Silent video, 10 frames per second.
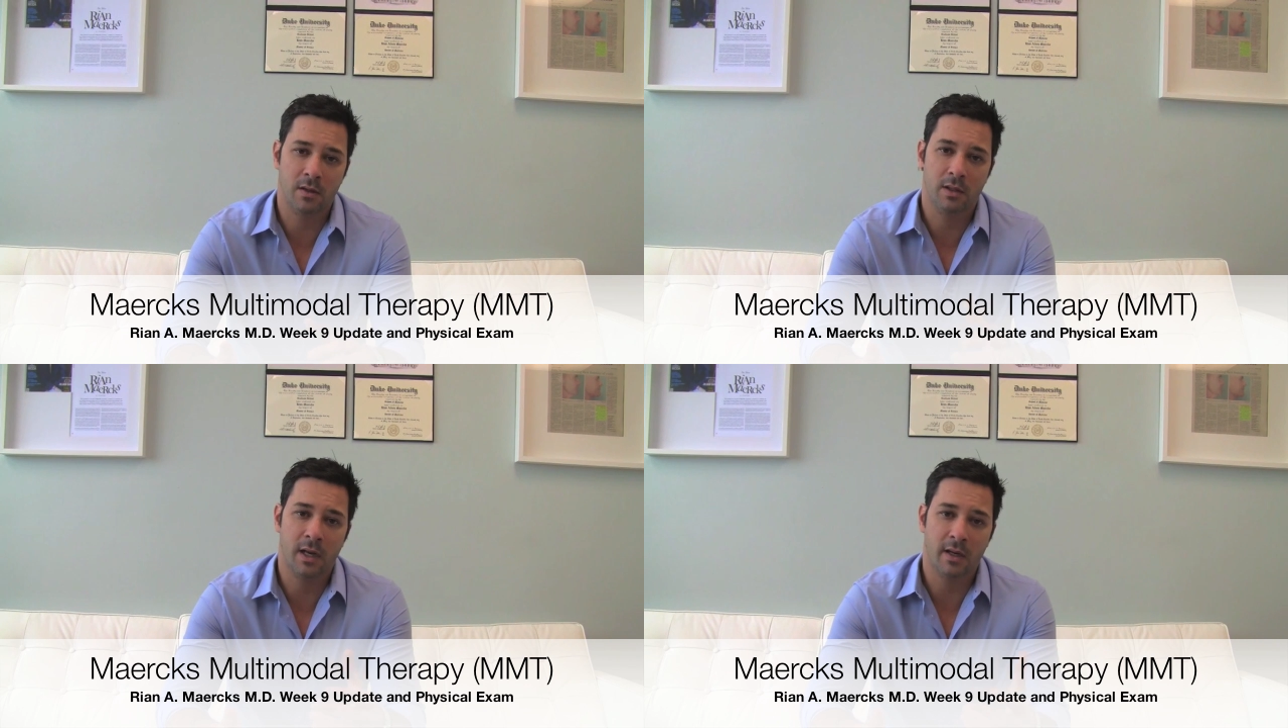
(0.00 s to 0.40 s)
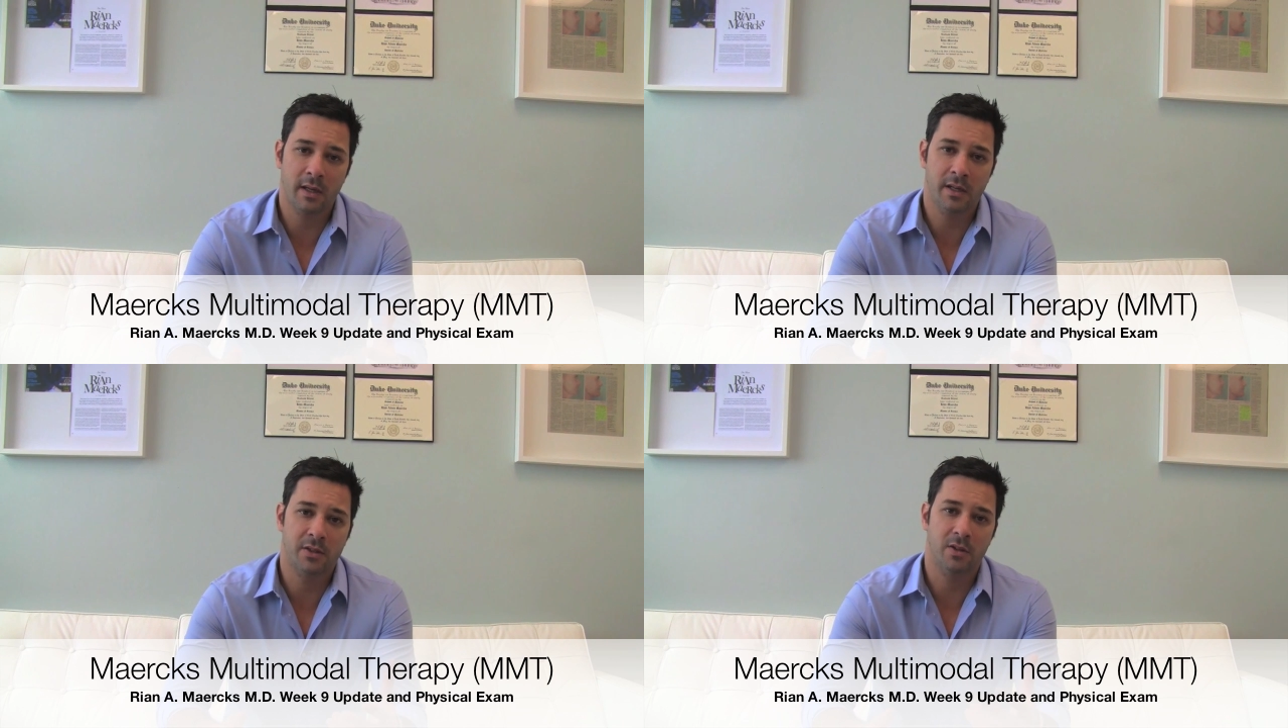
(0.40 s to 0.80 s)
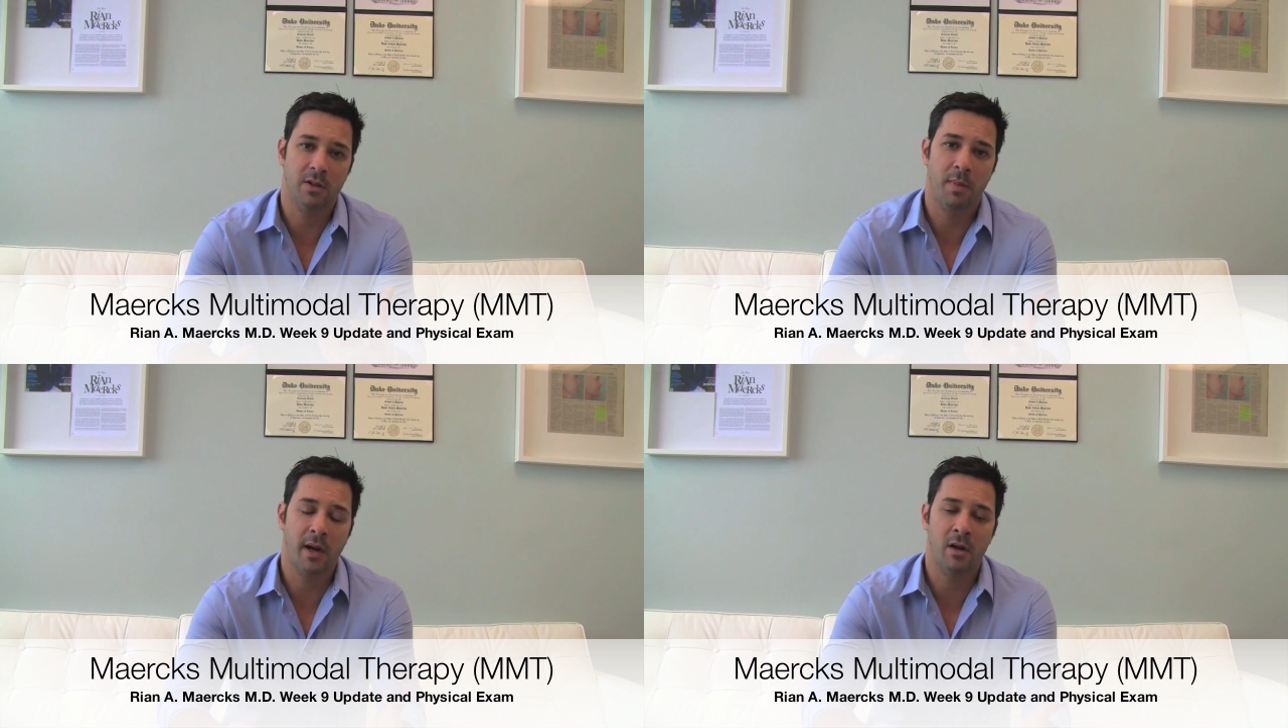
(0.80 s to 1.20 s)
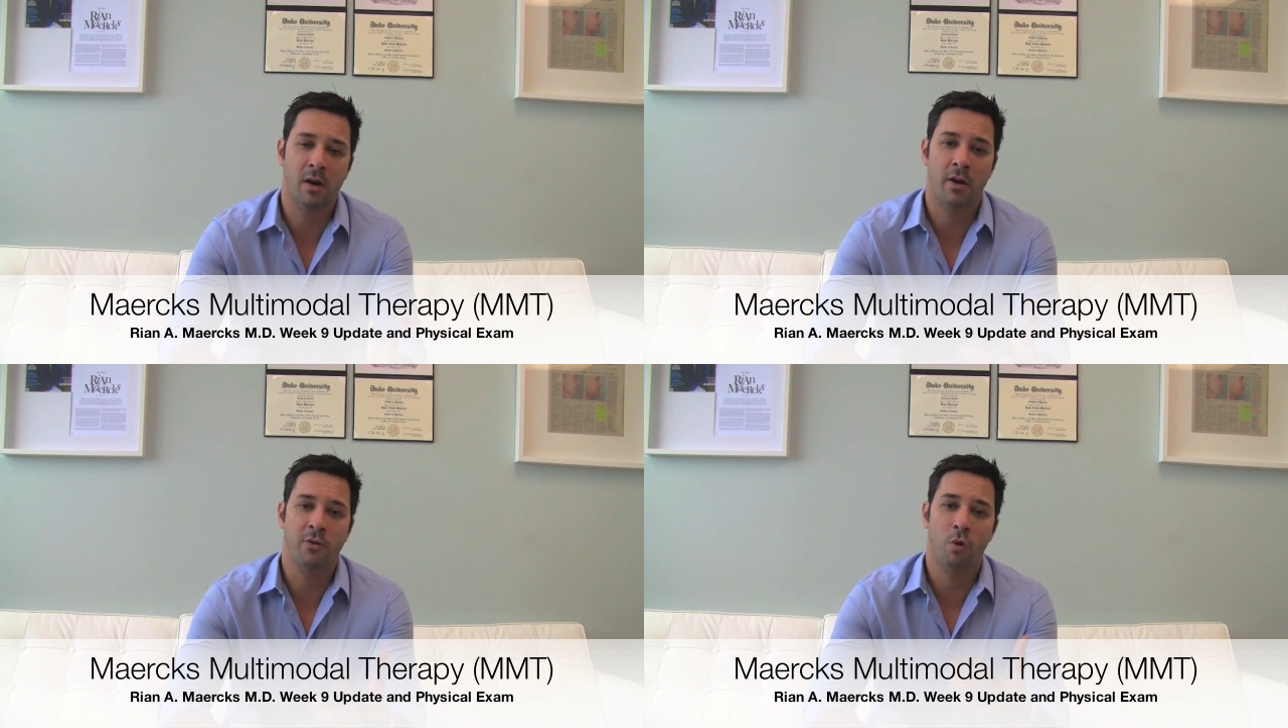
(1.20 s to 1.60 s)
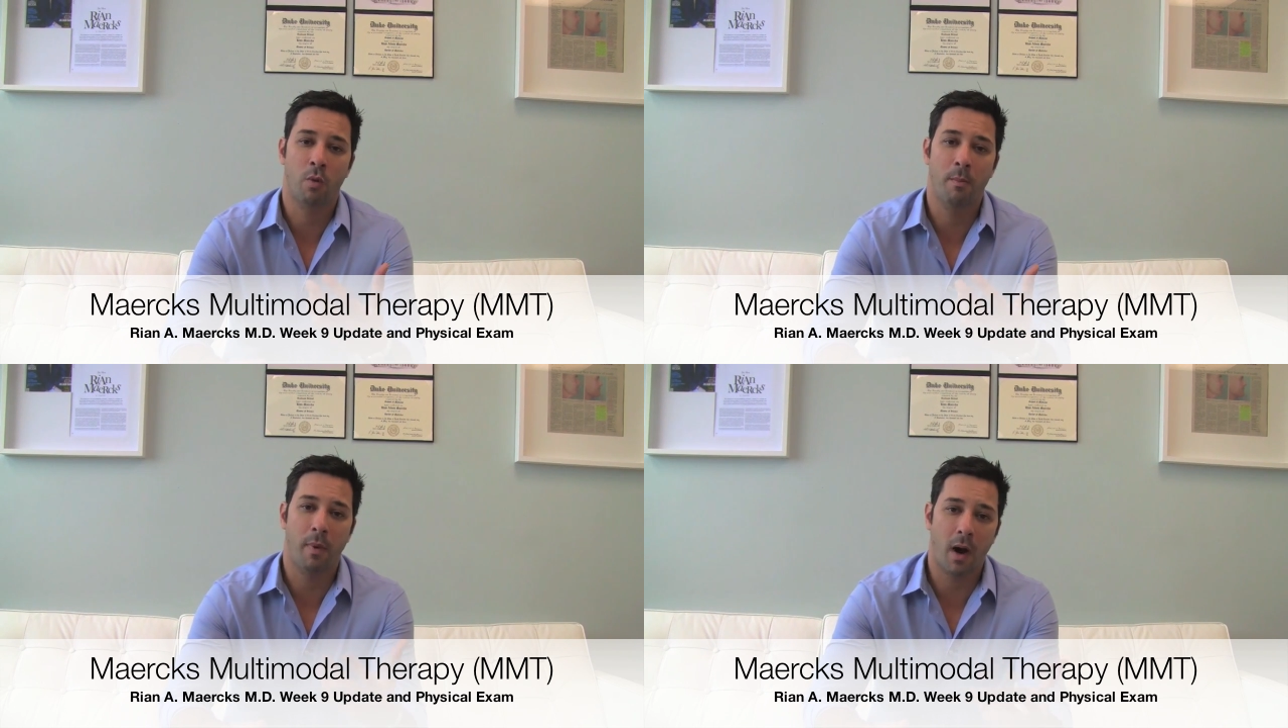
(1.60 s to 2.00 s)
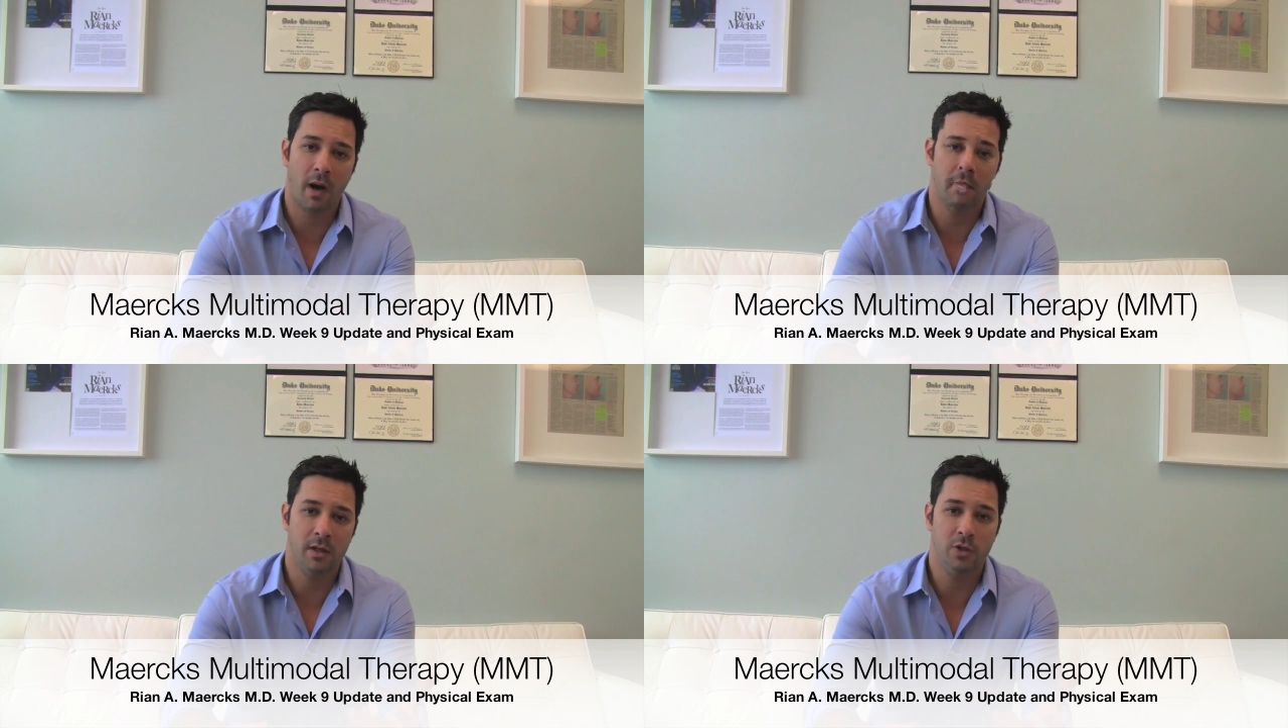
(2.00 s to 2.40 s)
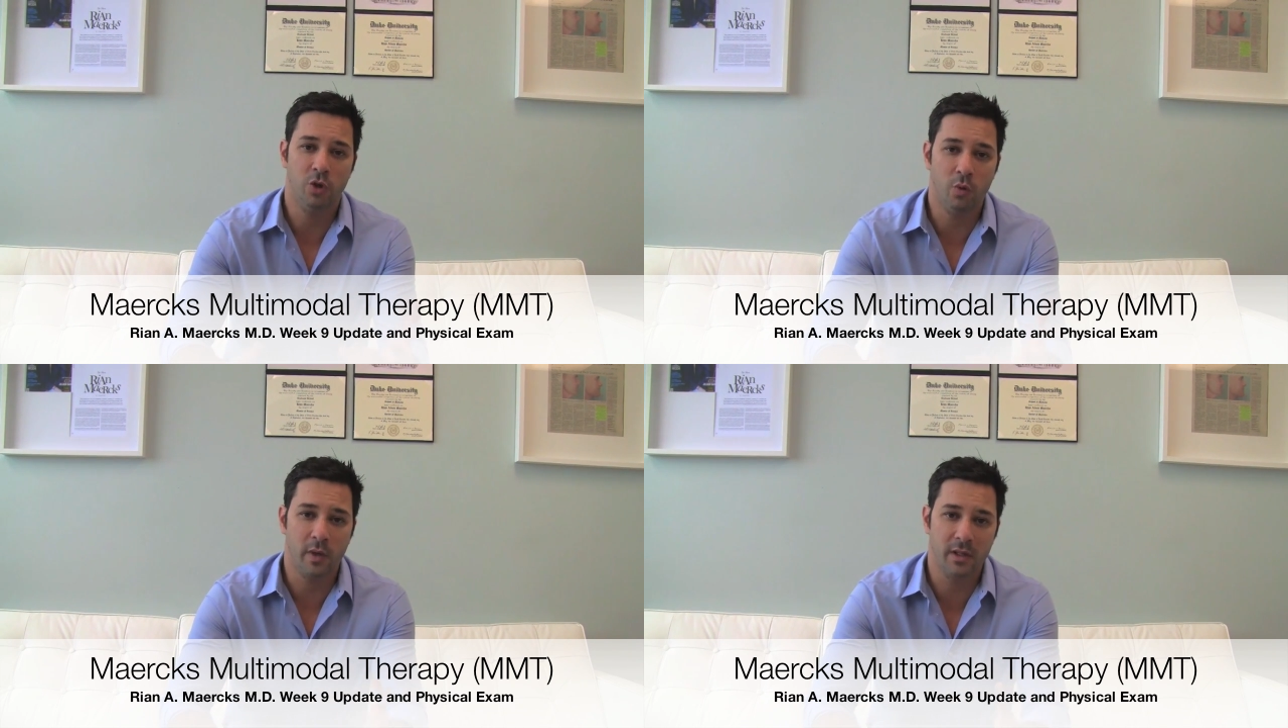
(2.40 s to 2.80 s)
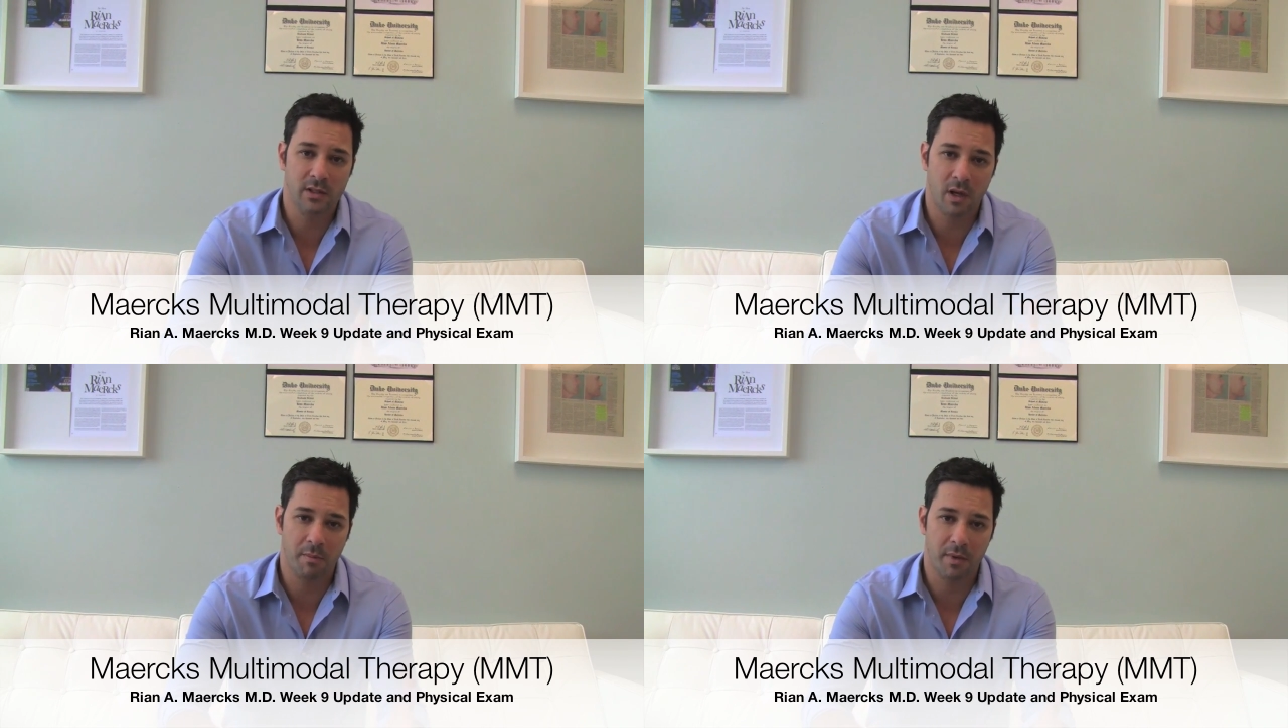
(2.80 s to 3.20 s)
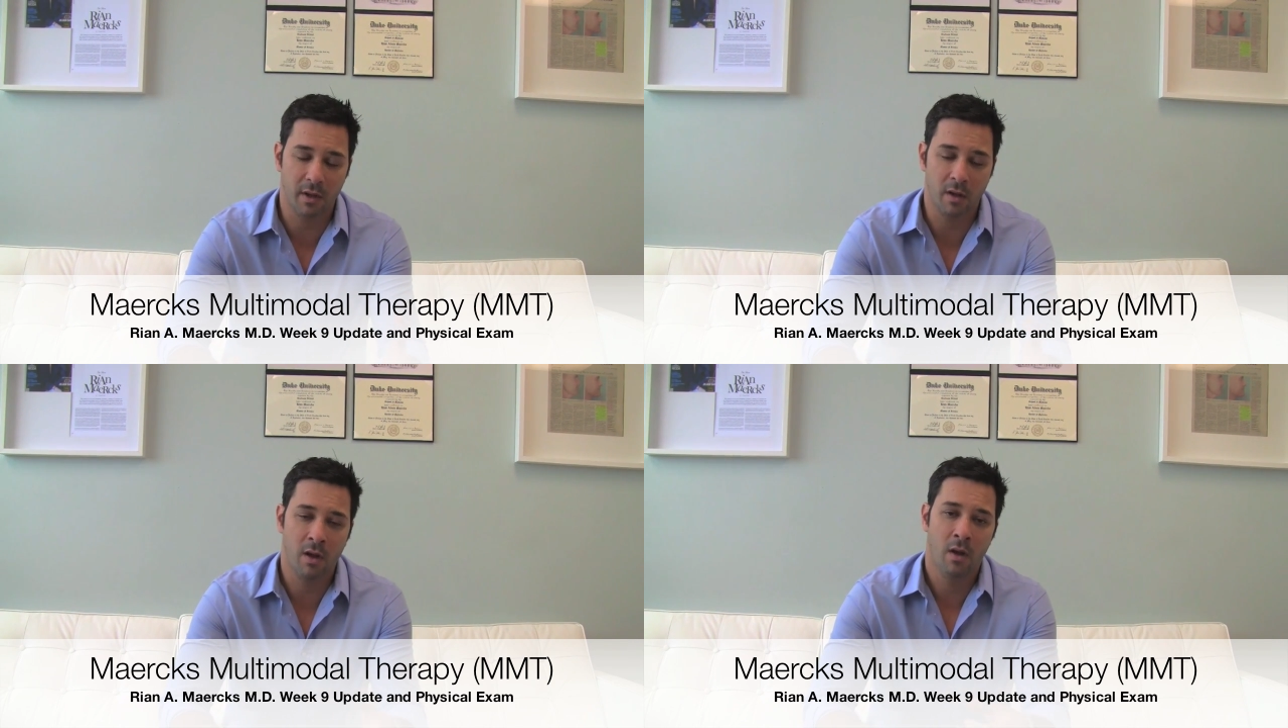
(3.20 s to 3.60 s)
techniques are dependent on your body doing something